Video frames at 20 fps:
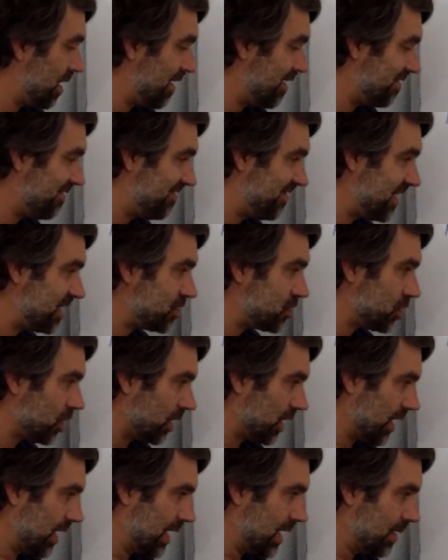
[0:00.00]

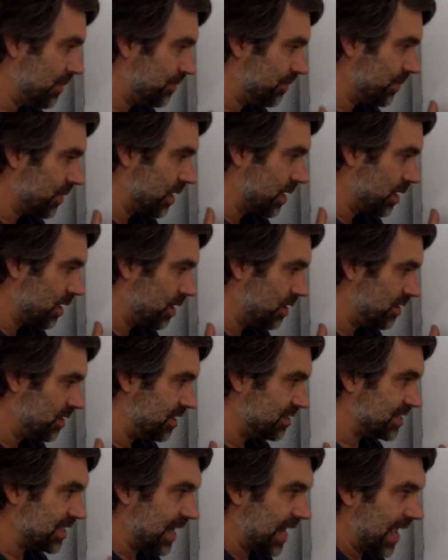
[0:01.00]
Eventually,
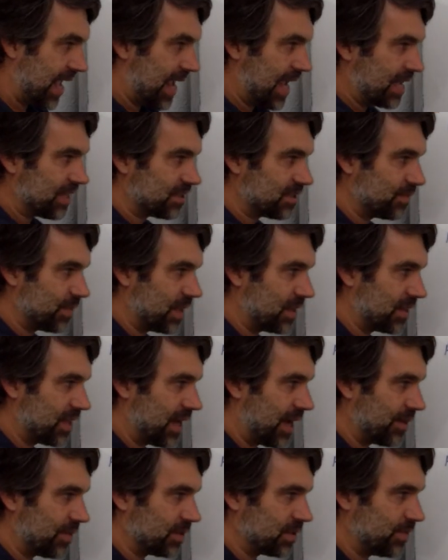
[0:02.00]
this enhancement
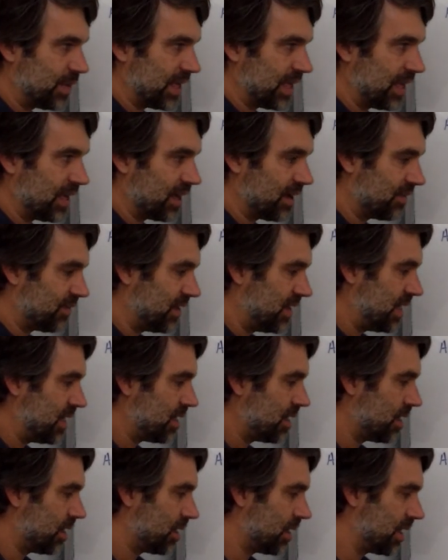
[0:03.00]
that I was speaking of
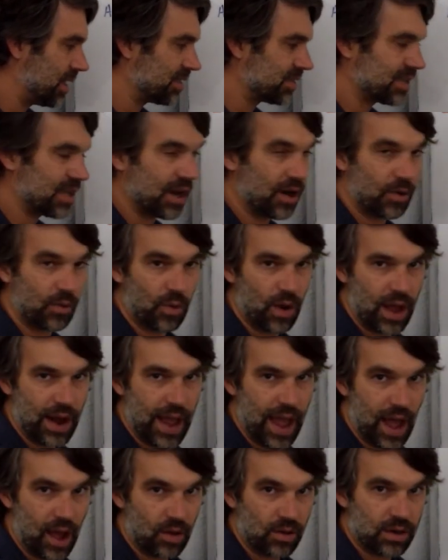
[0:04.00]
here is going to
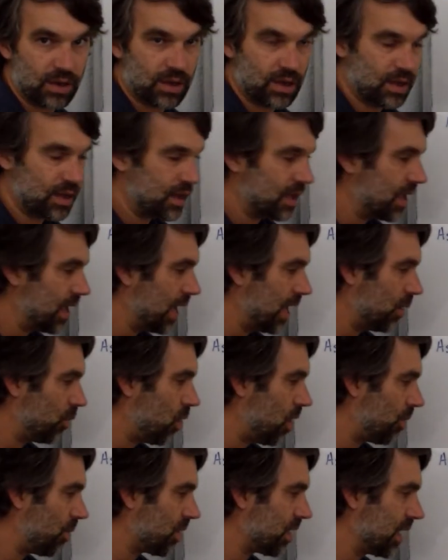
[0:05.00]
run out. And
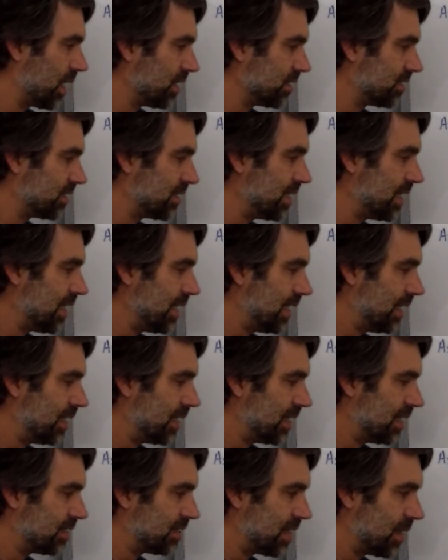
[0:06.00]
what we're going to
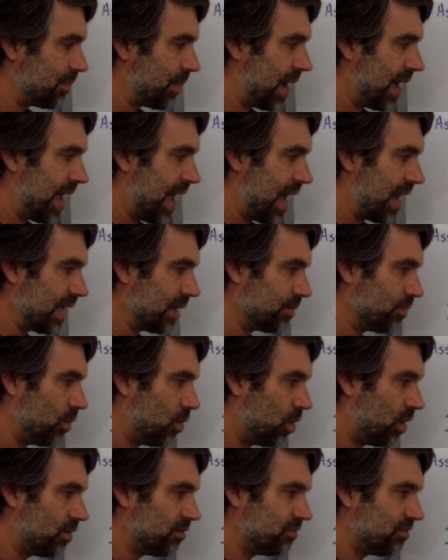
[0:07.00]
see is that by adding
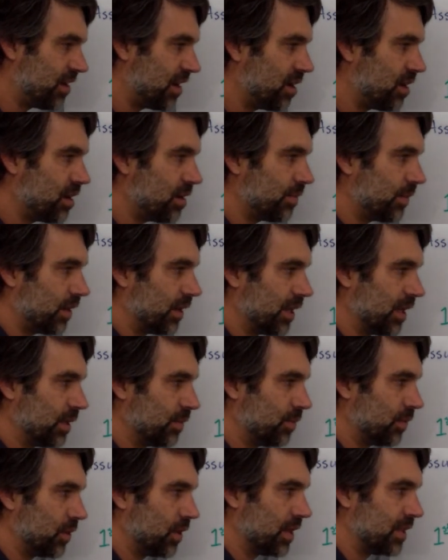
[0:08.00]
more variable
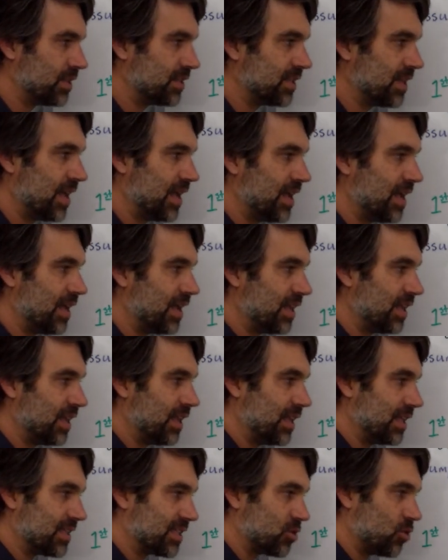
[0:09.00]
inputs,
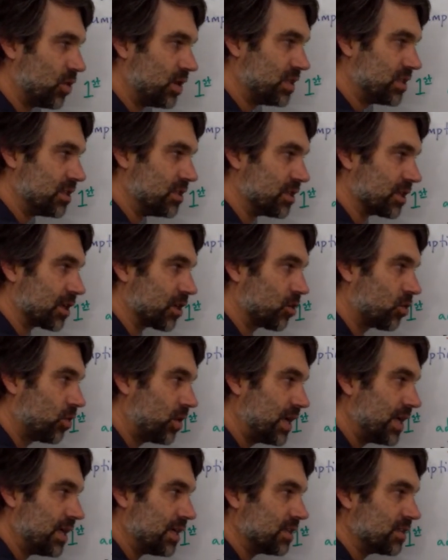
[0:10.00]
it's going to
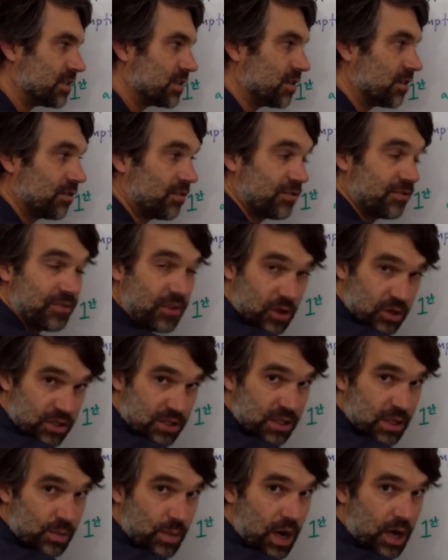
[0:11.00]
decrease first the